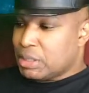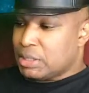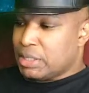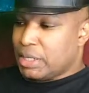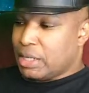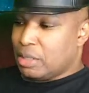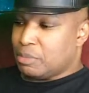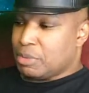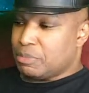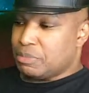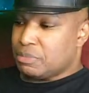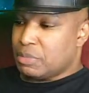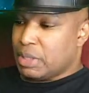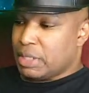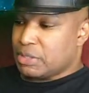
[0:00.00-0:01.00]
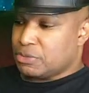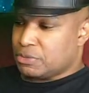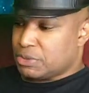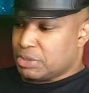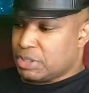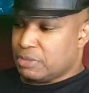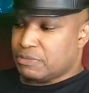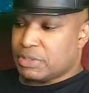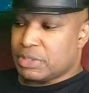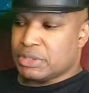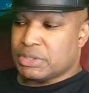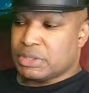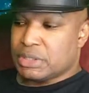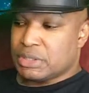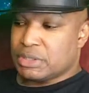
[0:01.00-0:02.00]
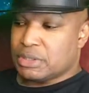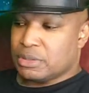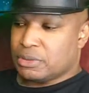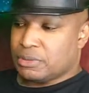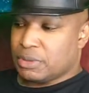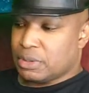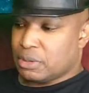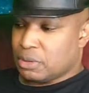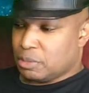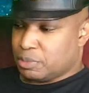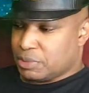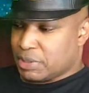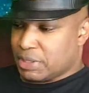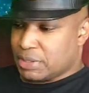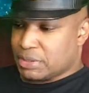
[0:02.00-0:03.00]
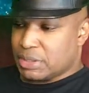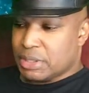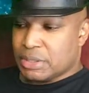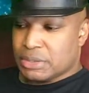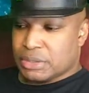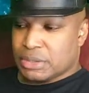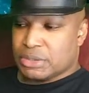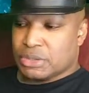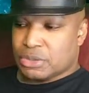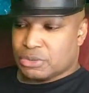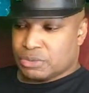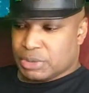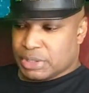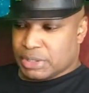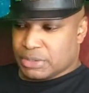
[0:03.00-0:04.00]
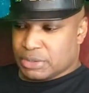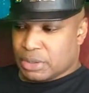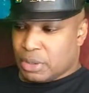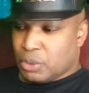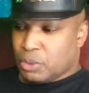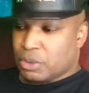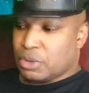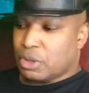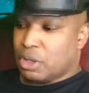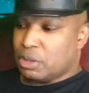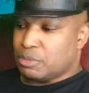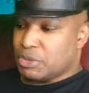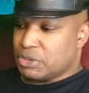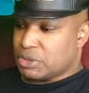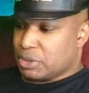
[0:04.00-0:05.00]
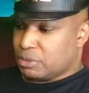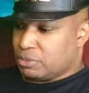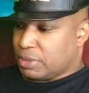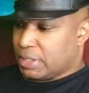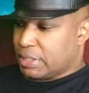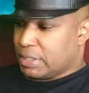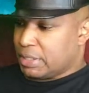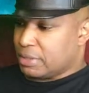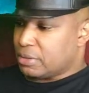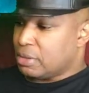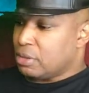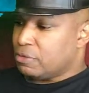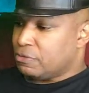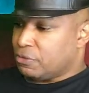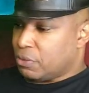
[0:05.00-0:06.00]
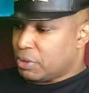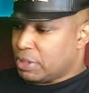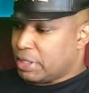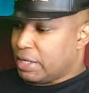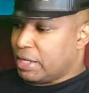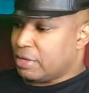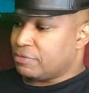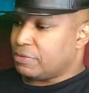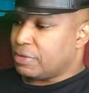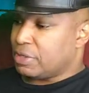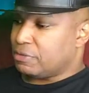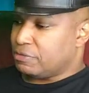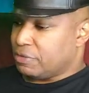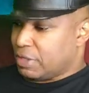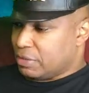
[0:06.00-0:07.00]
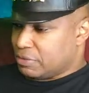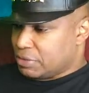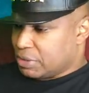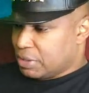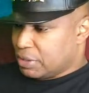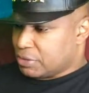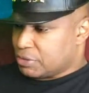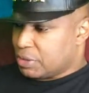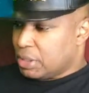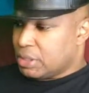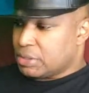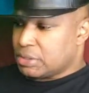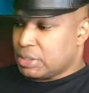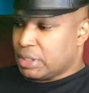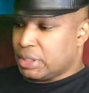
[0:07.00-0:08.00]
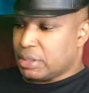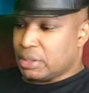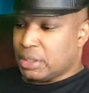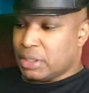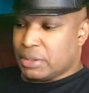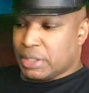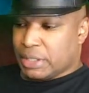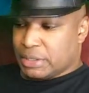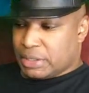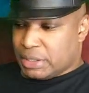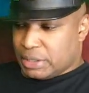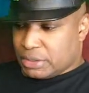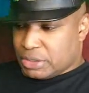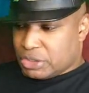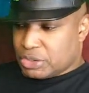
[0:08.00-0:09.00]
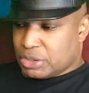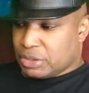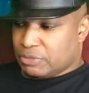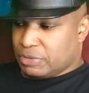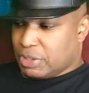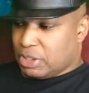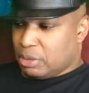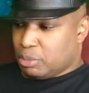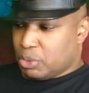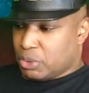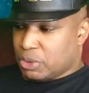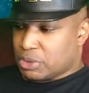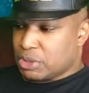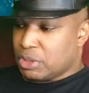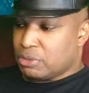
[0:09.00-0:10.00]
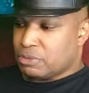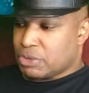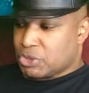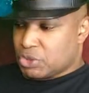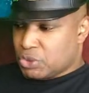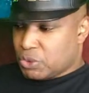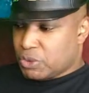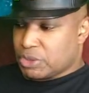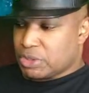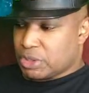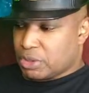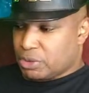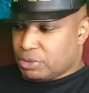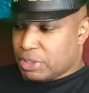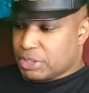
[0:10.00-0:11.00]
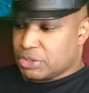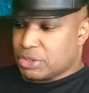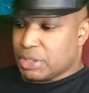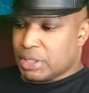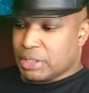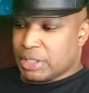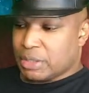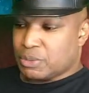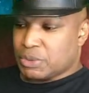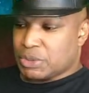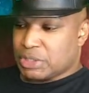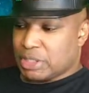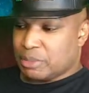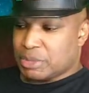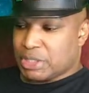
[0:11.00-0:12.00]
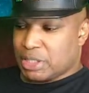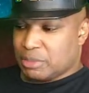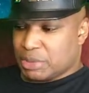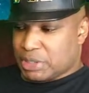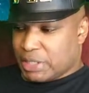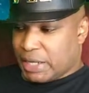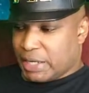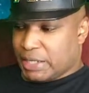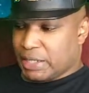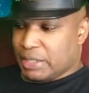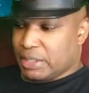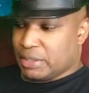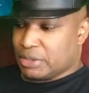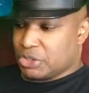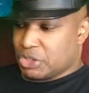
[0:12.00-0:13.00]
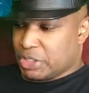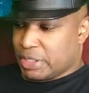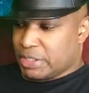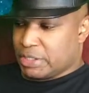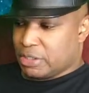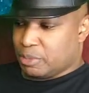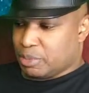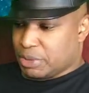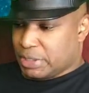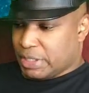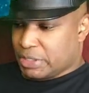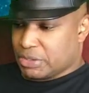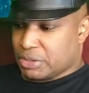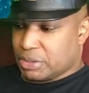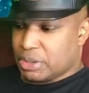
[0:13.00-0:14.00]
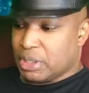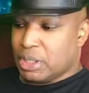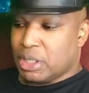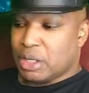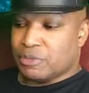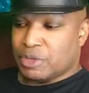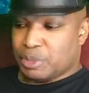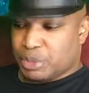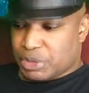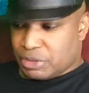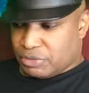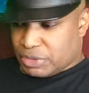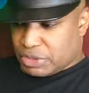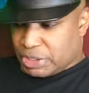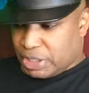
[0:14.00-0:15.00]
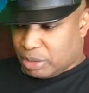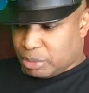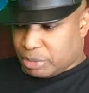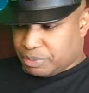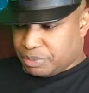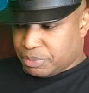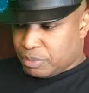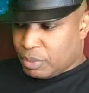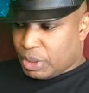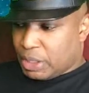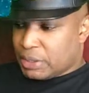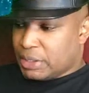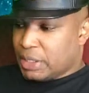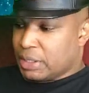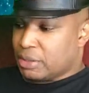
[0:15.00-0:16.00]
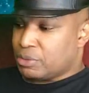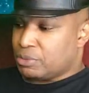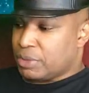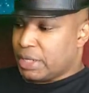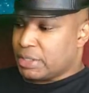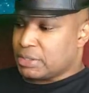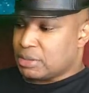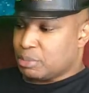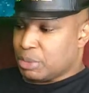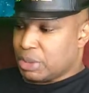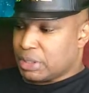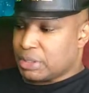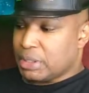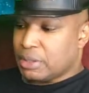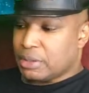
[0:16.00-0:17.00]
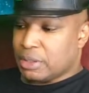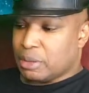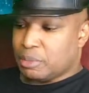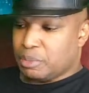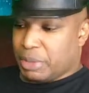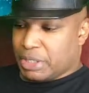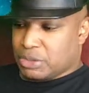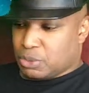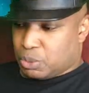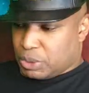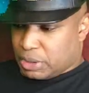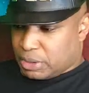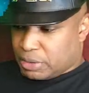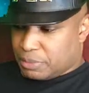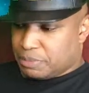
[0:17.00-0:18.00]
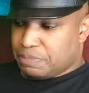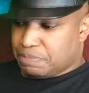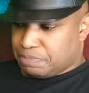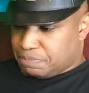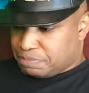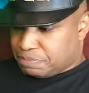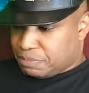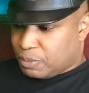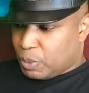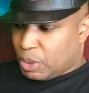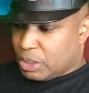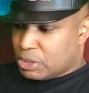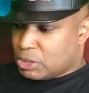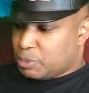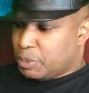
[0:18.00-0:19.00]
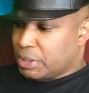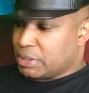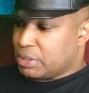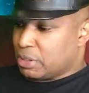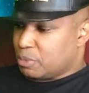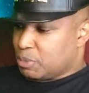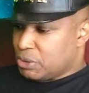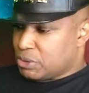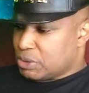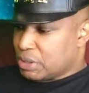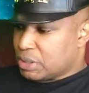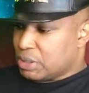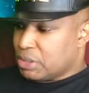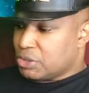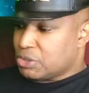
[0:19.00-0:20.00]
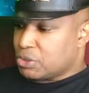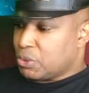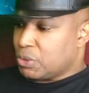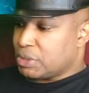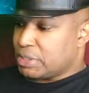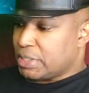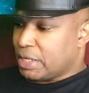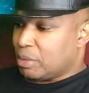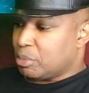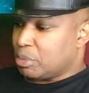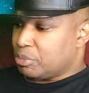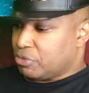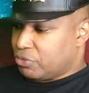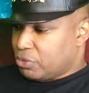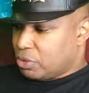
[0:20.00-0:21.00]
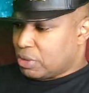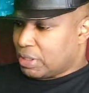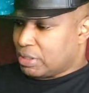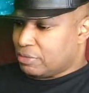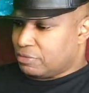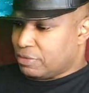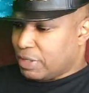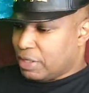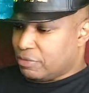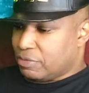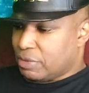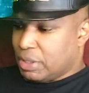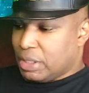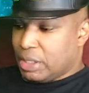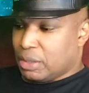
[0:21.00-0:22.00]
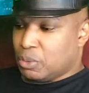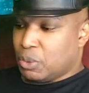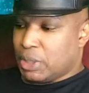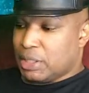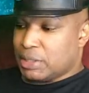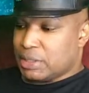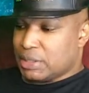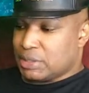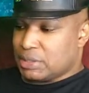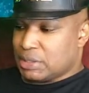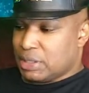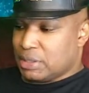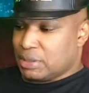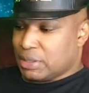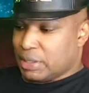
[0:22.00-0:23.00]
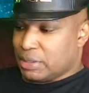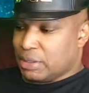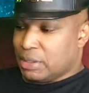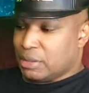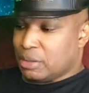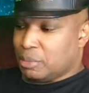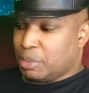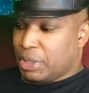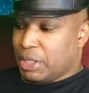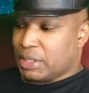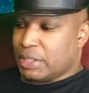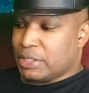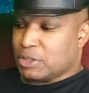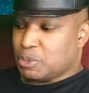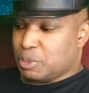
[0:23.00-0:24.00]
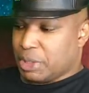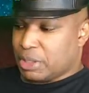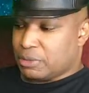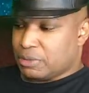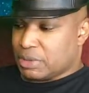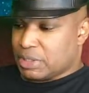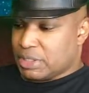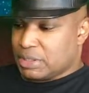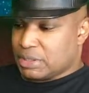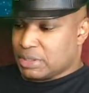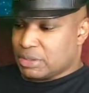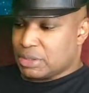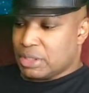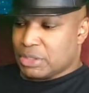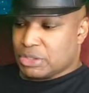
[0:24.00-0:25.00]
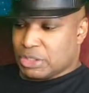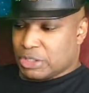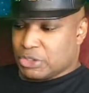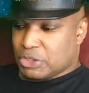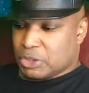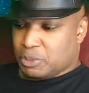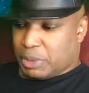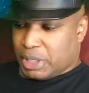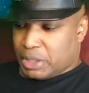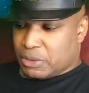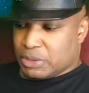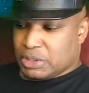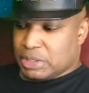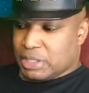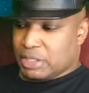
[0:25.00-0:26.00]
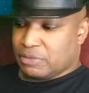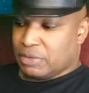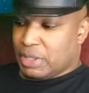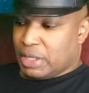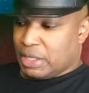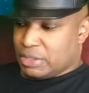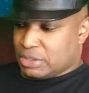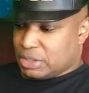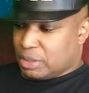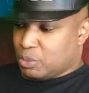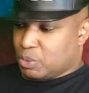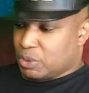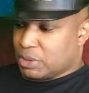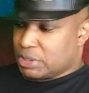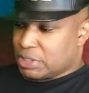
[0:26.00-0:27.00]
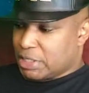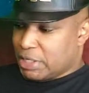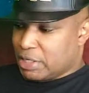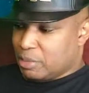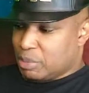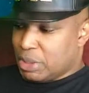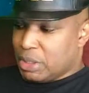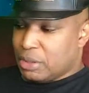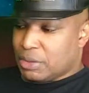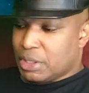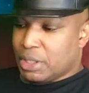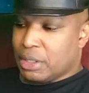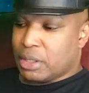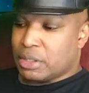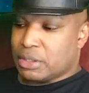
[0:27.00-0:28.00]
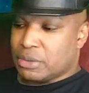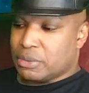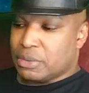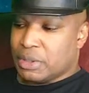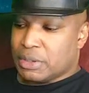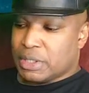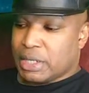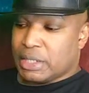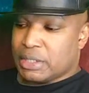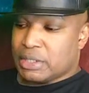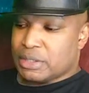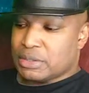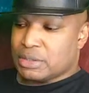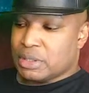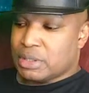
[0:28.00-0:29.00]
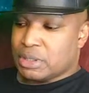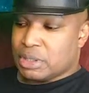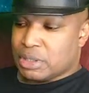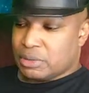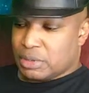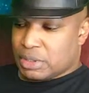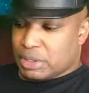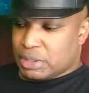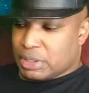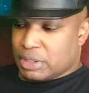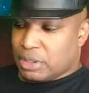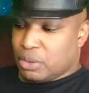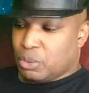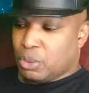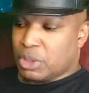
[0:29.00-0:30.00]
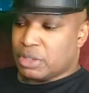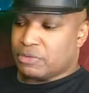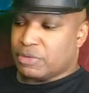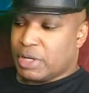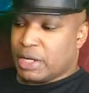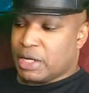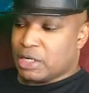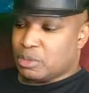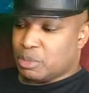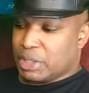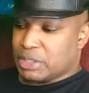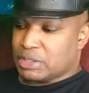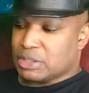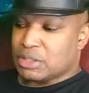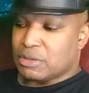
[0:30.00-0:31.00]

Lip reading: The album has received consistent critical praise since its release, with AllMusic rating it 4.5 out of 5 stars, saying that the addition of keyboards restores the crunch that was sometimes lacking in the shinier production of the previous album, and that it ranks among their best work. Sputnik Music scored the album 4 out of 5, and while they state that the band has better releases, such as Power Slave and Somewhere in Time, they argue that it is lyrically one of Iron Maiden's